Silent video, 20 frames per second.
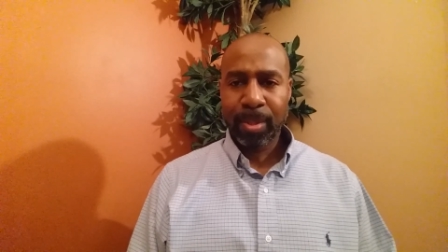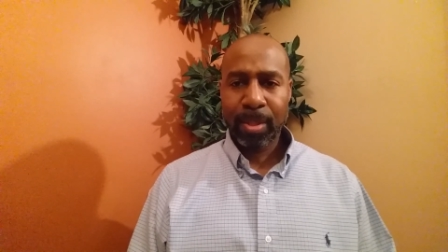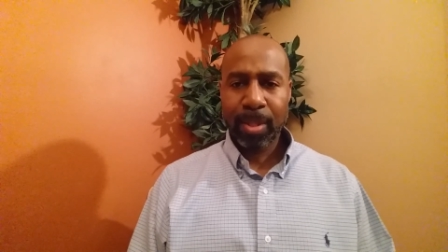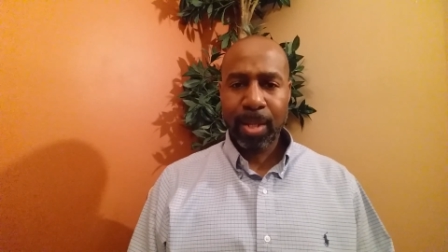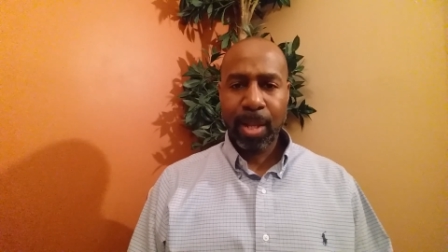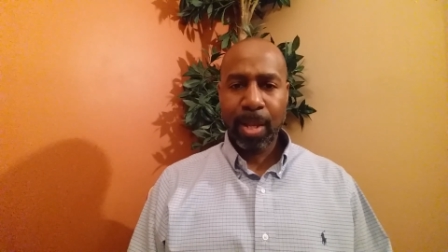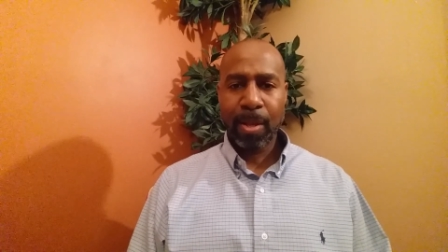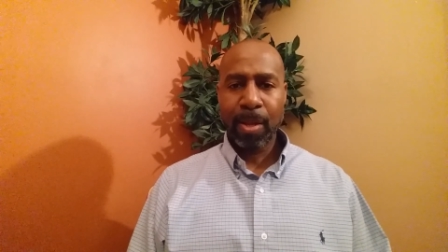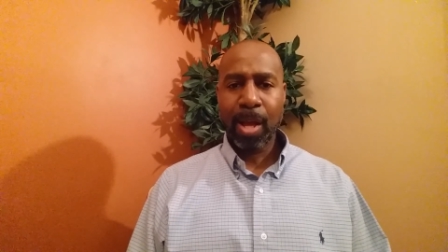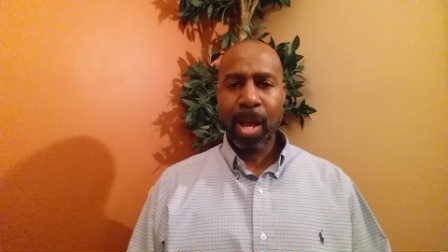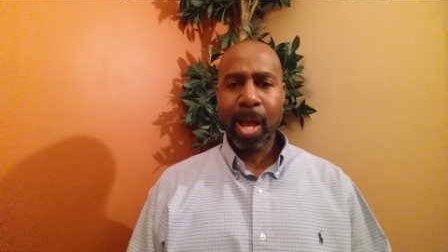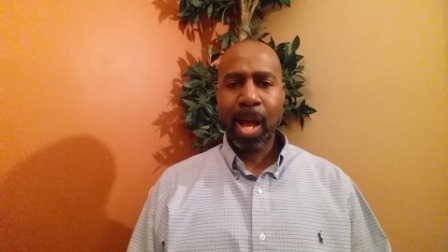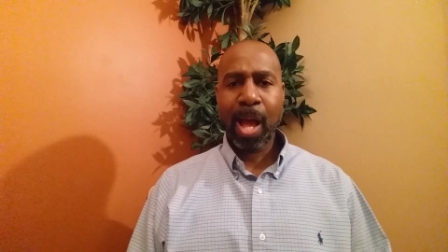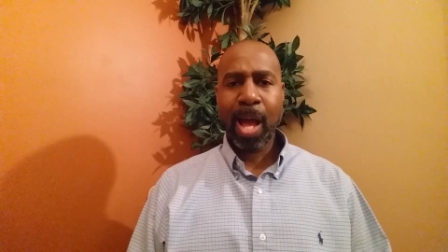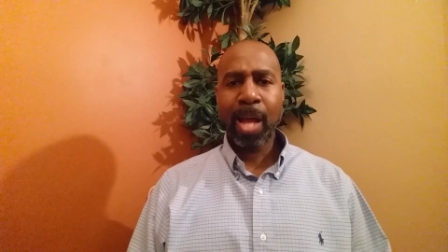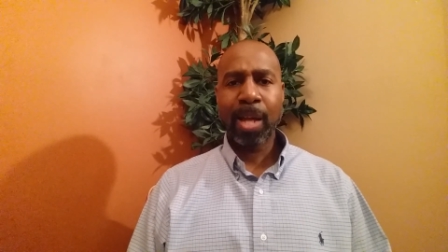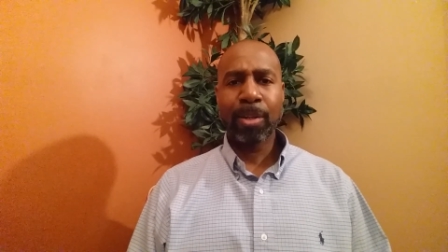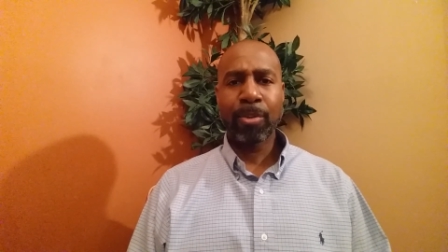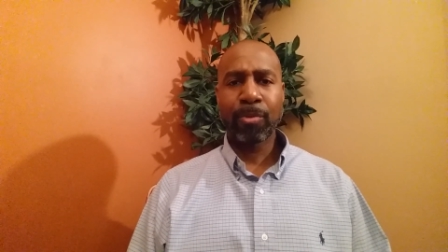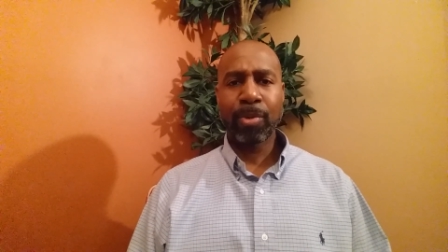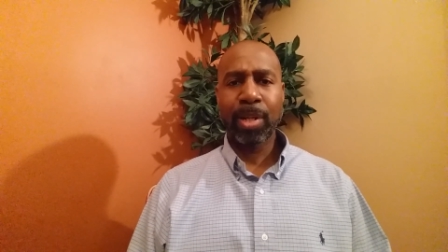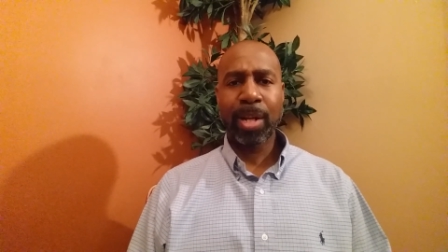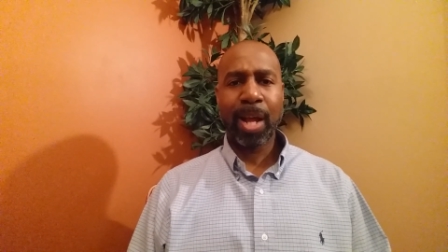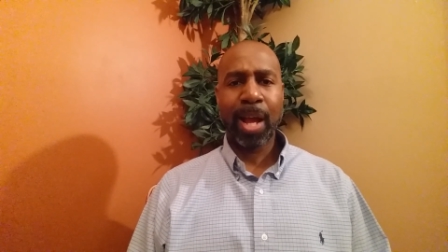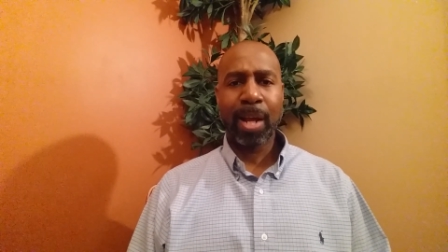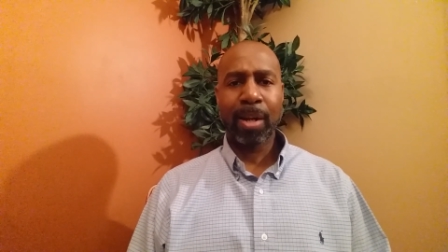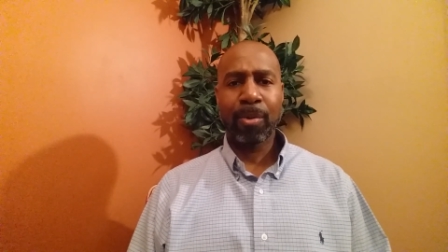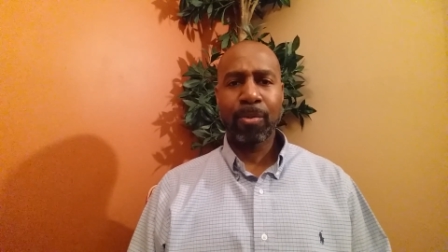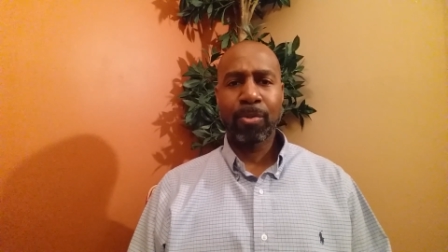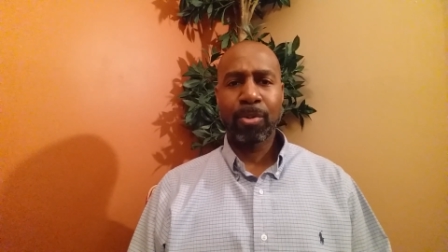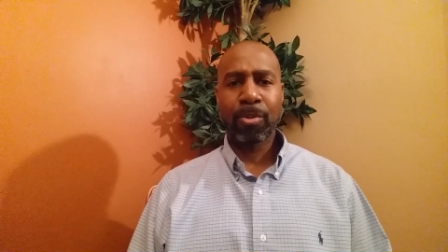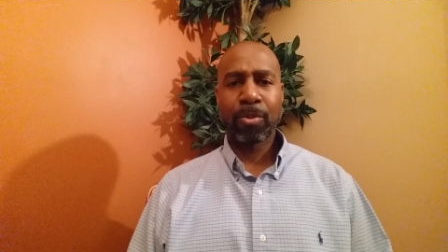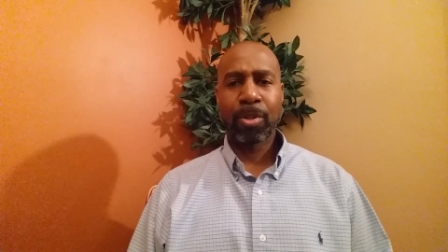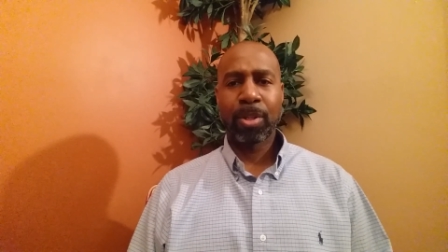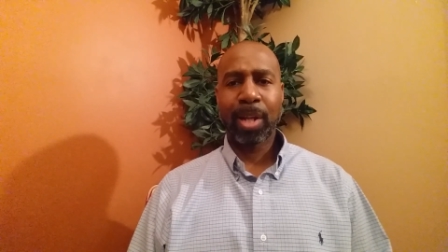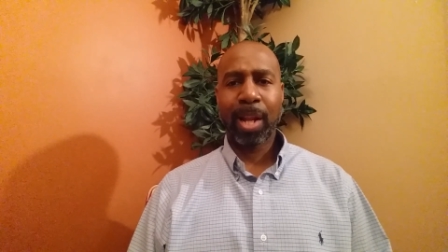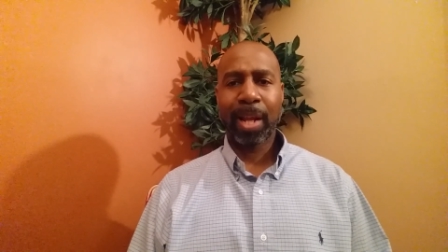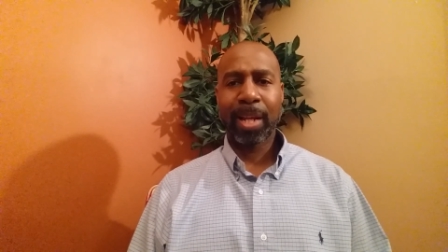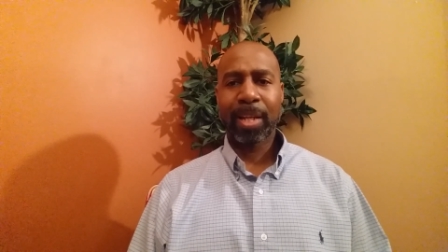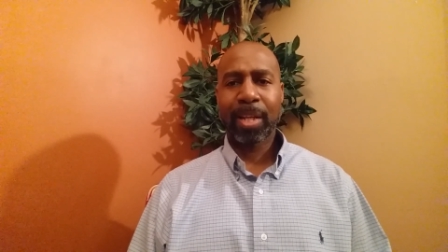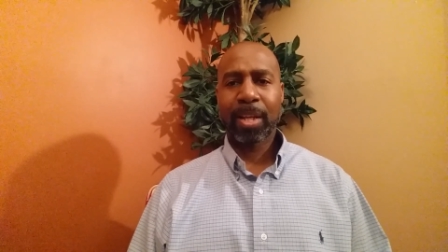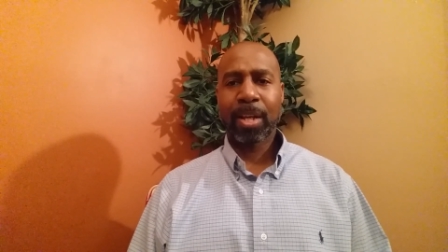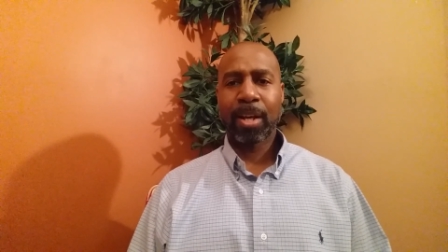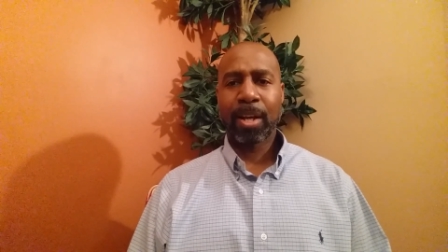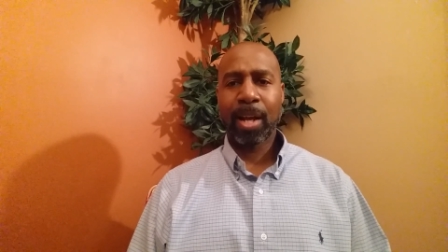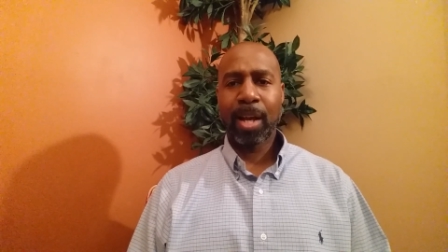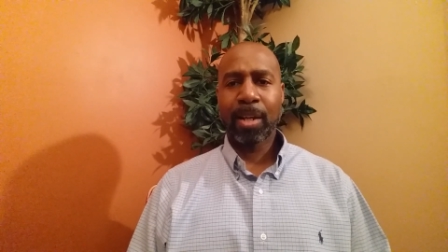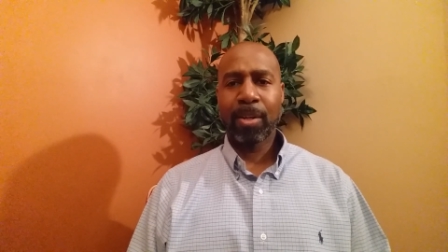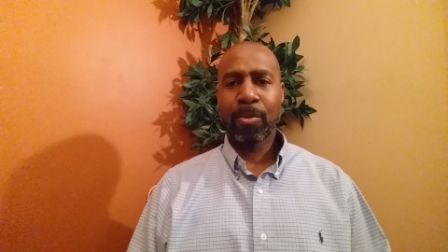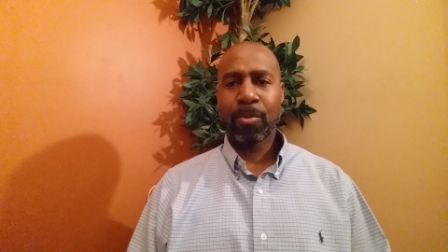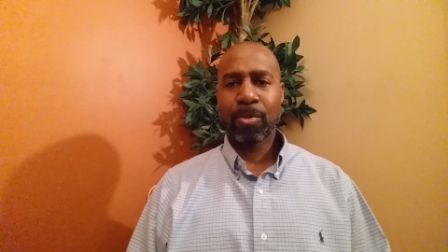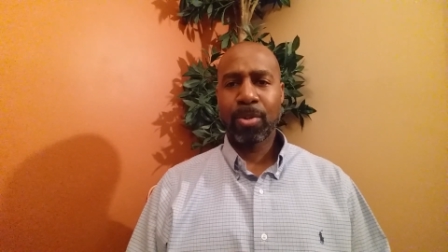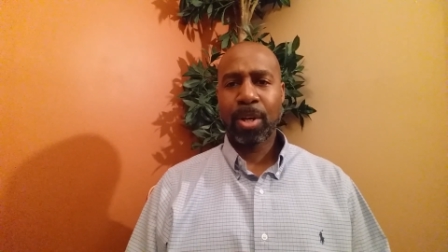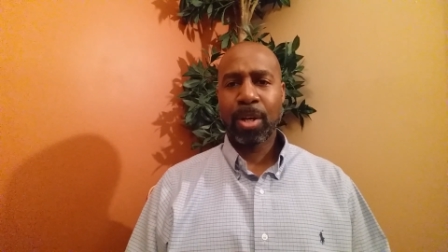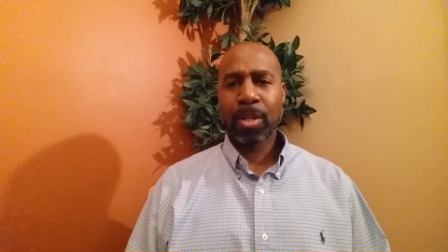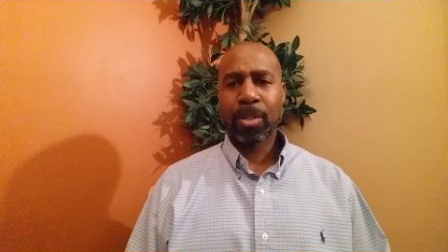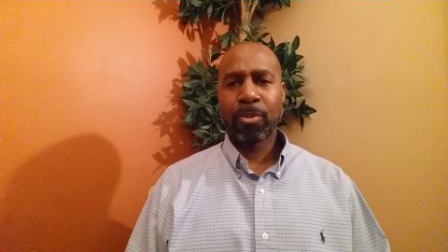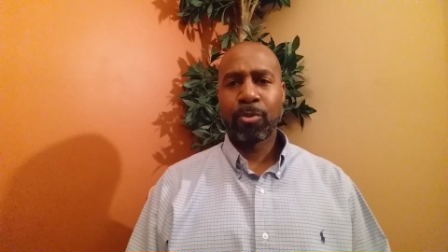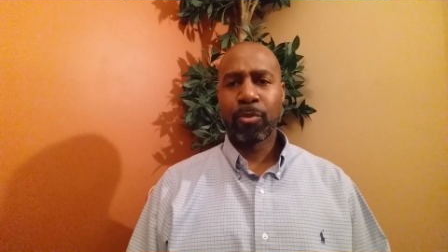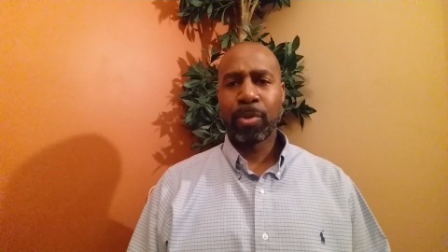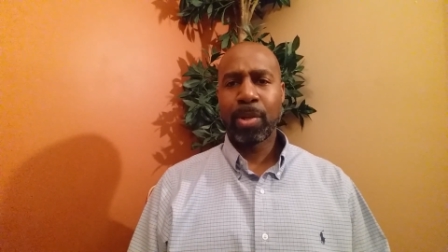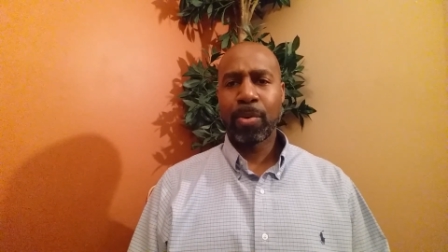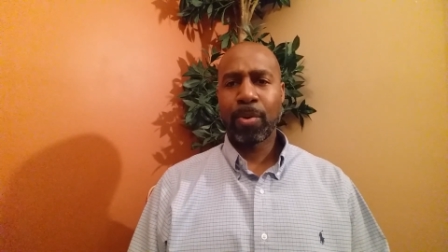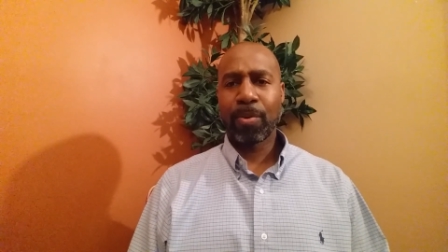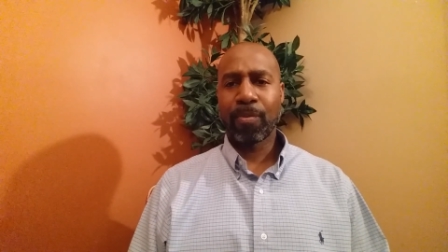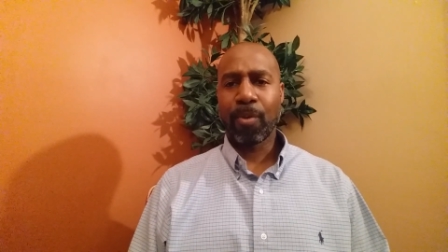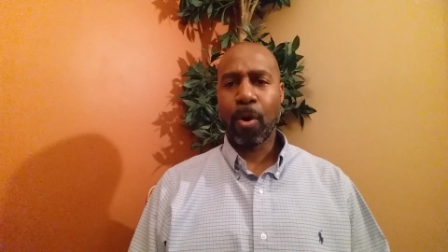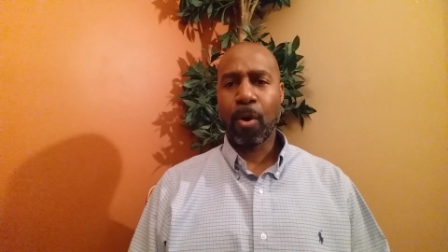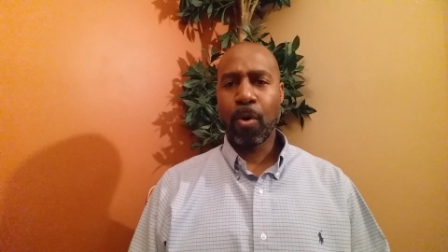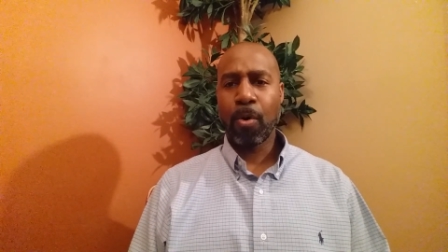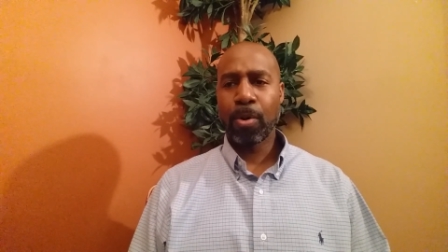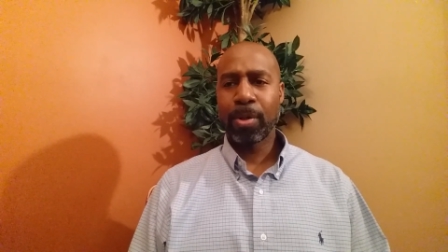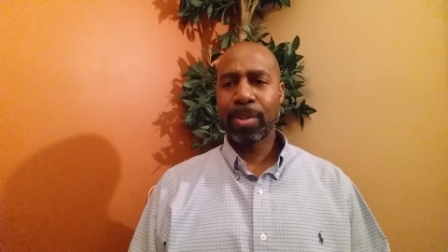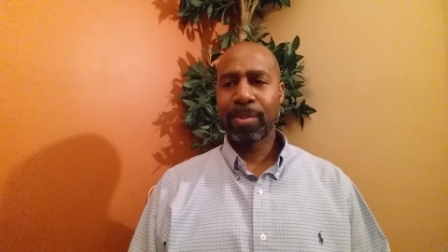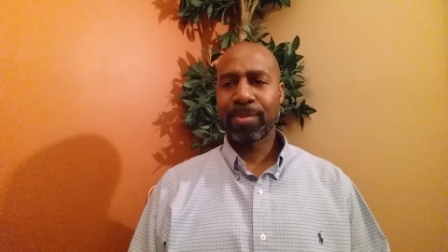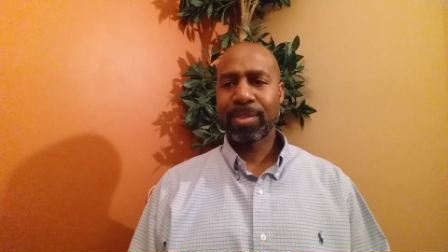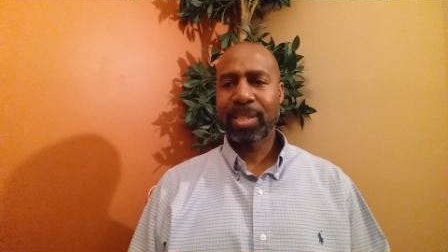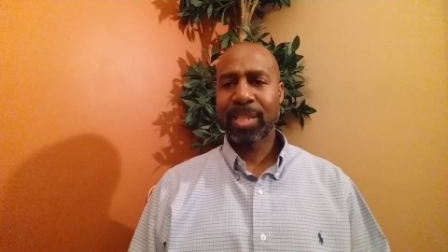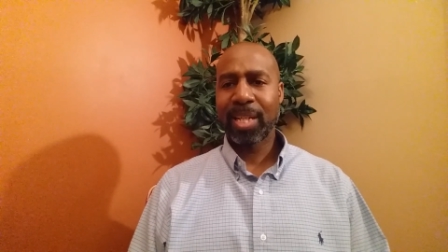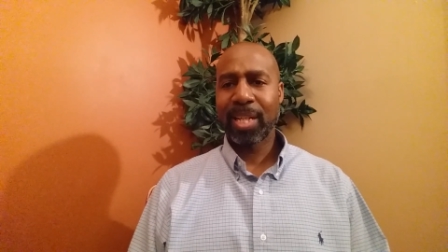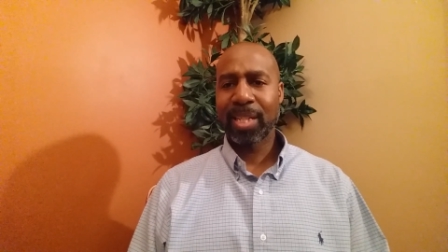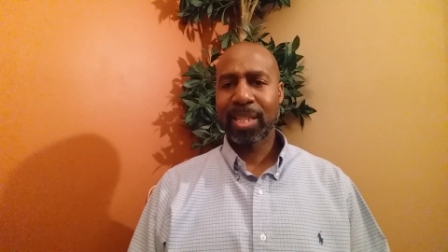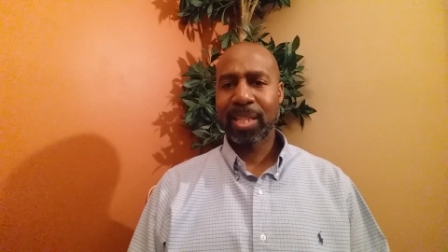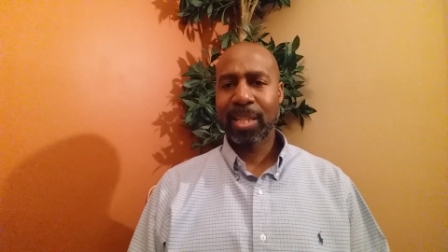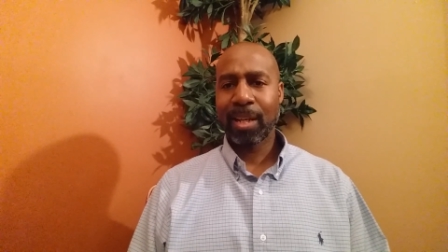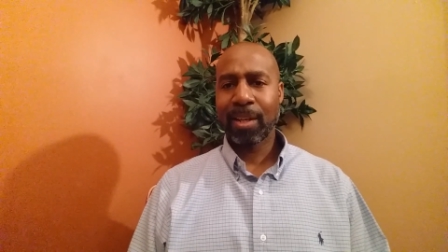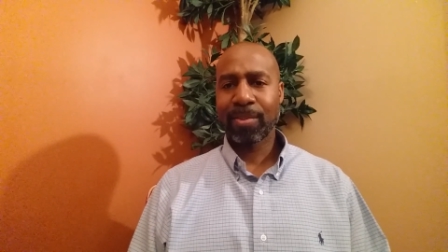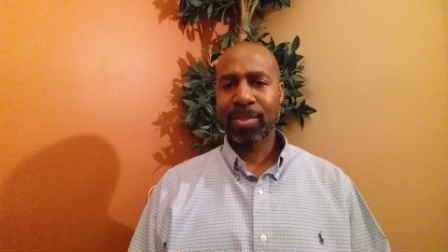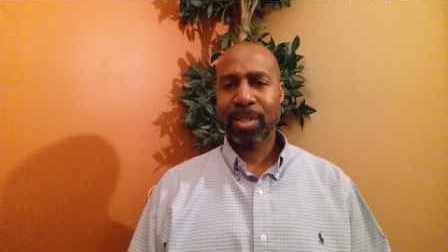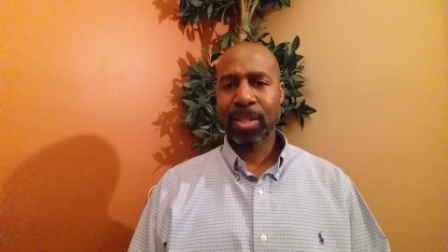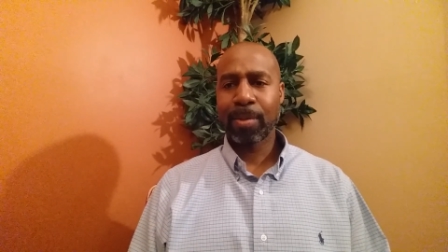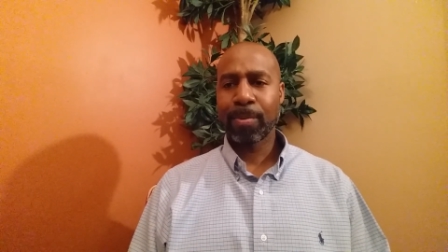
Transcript: Now I agree that I don't like I don't agree with all of Sid's guests.